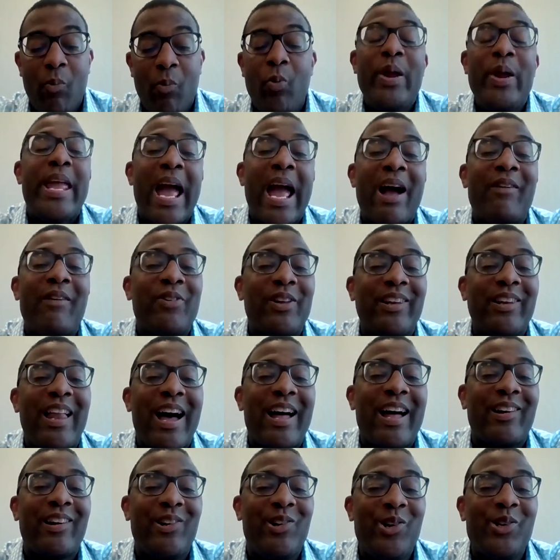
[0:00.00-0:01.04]
we have a
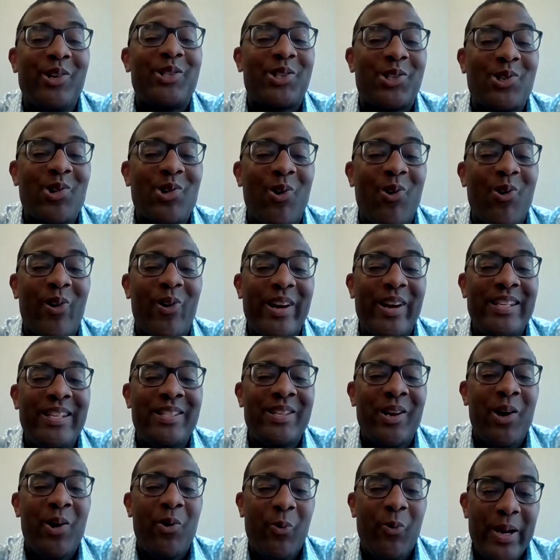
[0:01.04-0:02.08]
lot of good
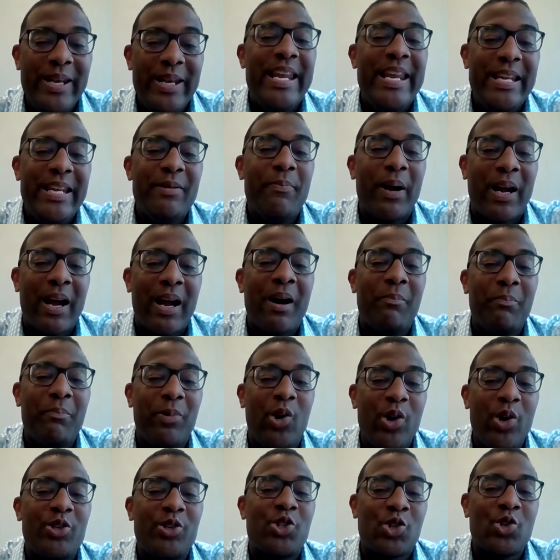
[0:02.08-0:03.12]
stories. We need to
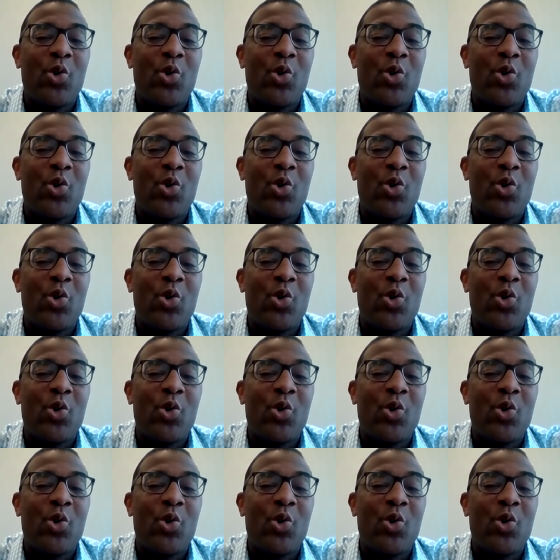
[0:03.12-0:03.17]
become good